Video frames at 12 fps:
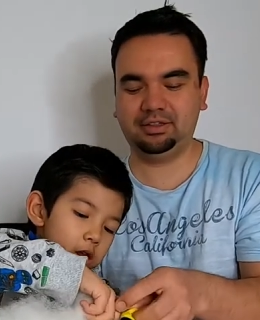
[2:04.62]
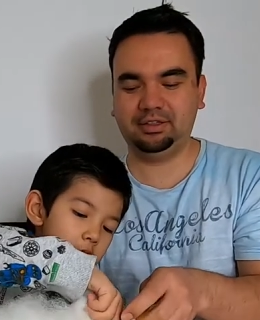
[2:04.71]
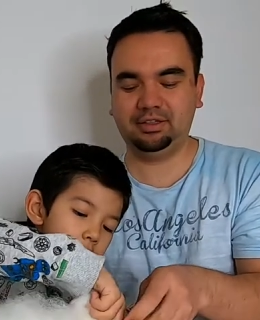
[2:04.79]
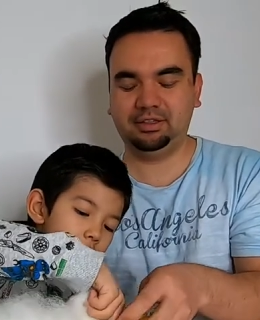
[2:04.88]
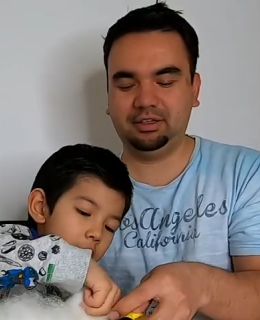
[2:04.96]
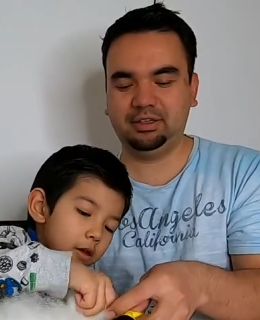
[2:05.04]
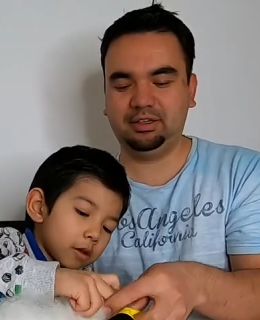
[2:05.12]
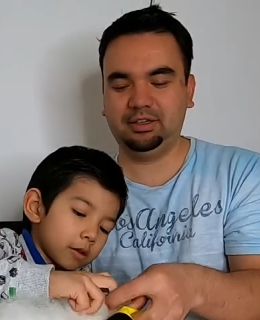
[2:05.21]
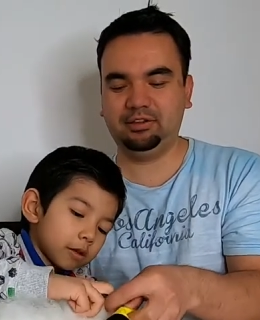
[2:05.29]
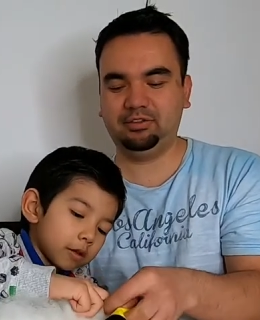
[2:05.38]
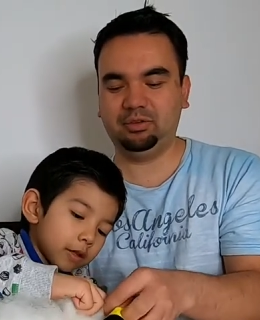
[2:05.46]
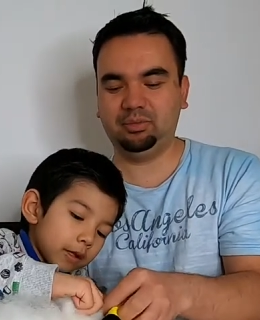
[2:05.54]
Speaker 1: You
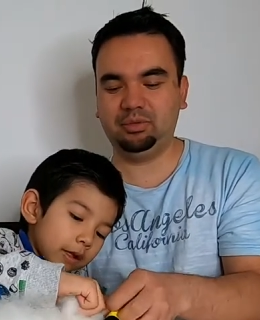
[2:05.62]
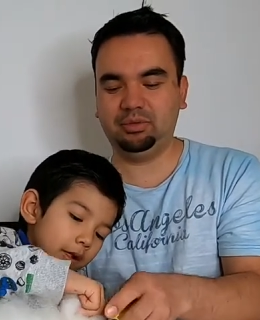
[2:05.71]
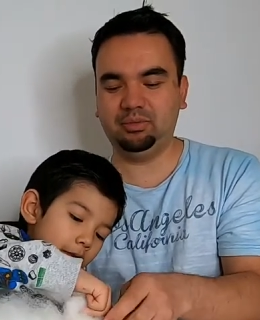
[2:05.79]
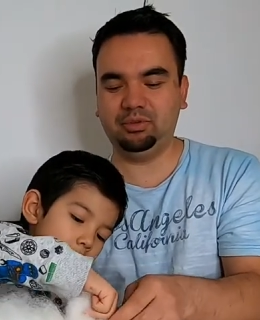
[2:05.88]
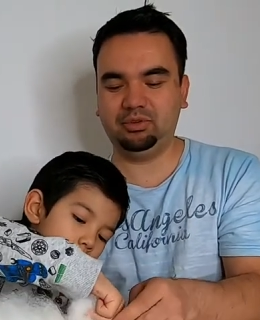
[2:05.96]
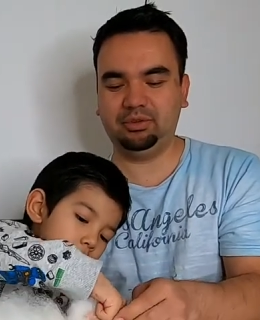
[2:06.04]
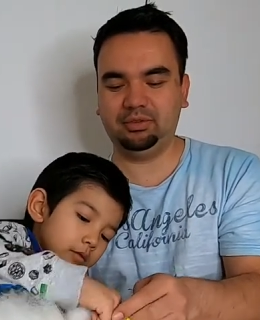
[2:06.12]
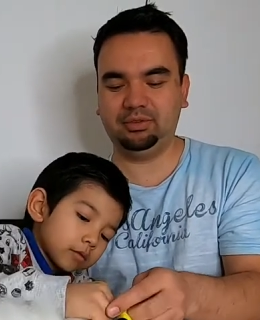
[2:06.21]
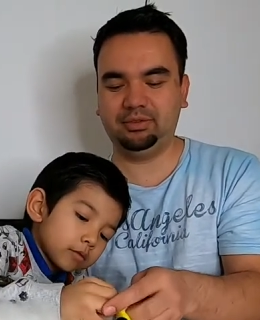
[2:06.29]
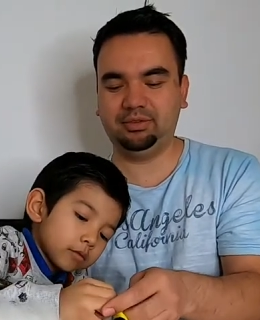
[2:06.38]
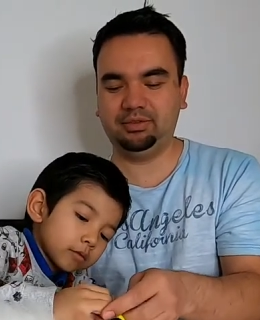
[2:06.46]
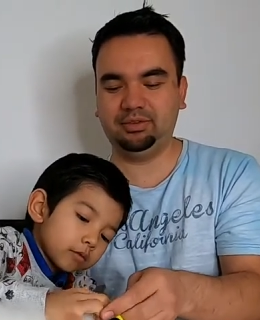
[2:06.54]
have to put more.
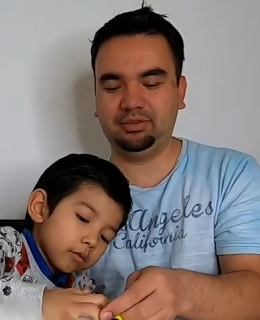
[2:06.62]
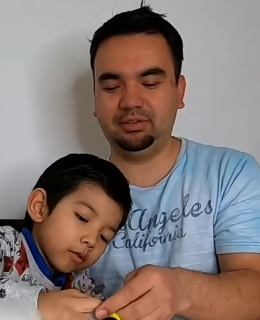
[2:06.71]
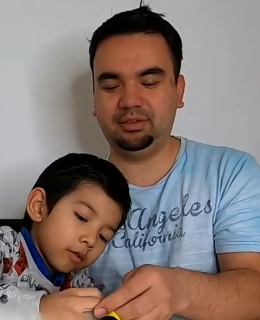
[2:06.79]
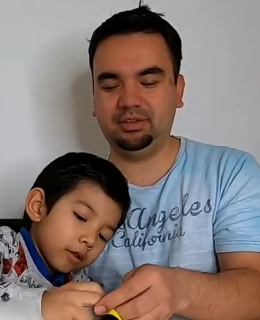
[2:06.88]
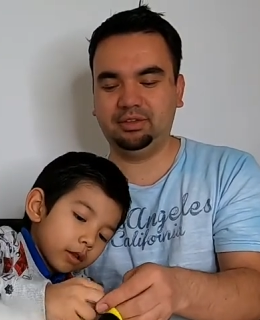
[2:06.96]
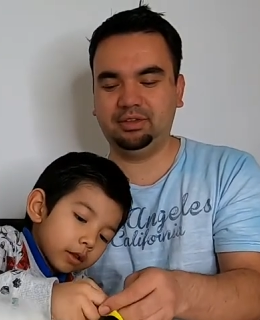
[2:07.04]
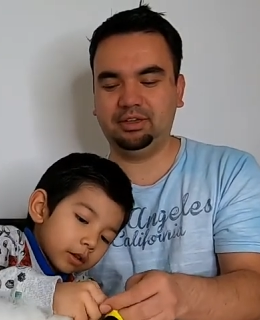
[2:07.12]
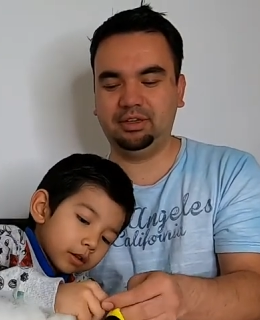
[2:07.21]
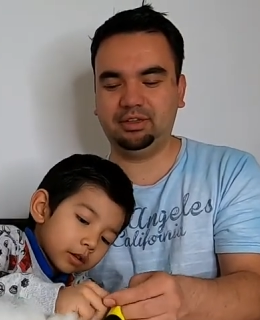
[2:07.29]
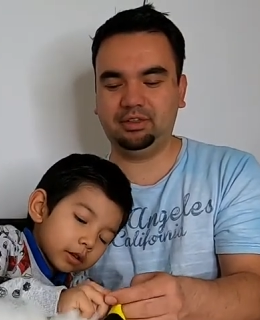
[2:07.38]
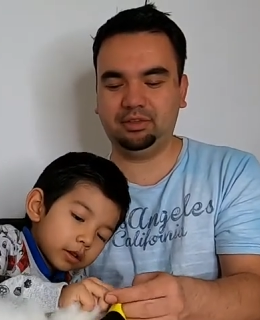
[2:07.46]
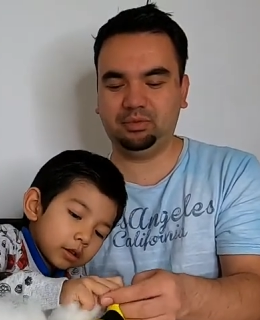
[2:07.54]

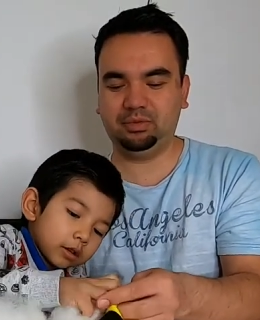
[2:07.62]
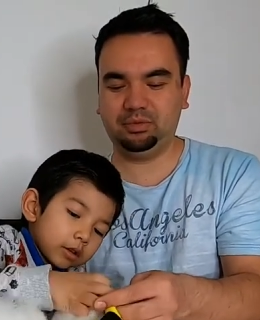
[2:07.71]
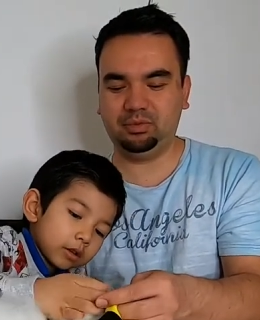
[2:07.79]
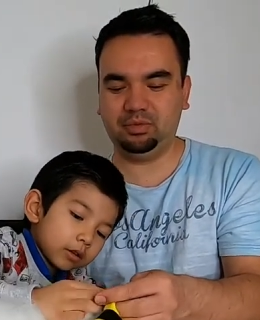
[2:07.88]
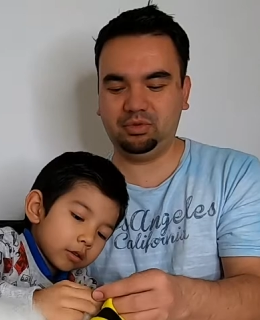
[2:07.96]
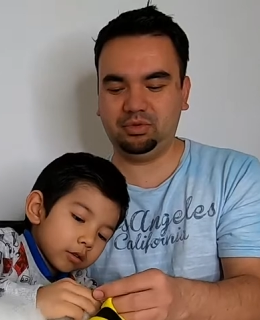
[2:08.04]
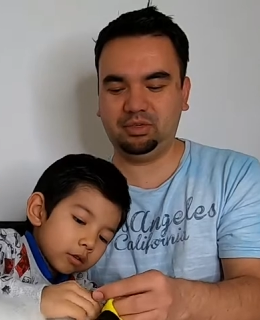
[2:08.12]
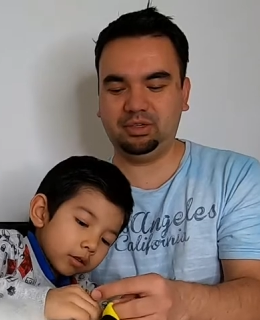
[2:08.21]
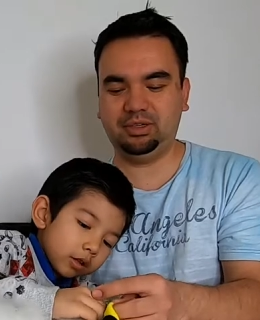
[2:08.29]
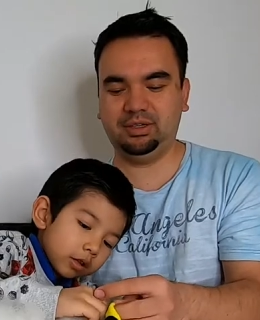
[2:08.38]
Yeah, just put more.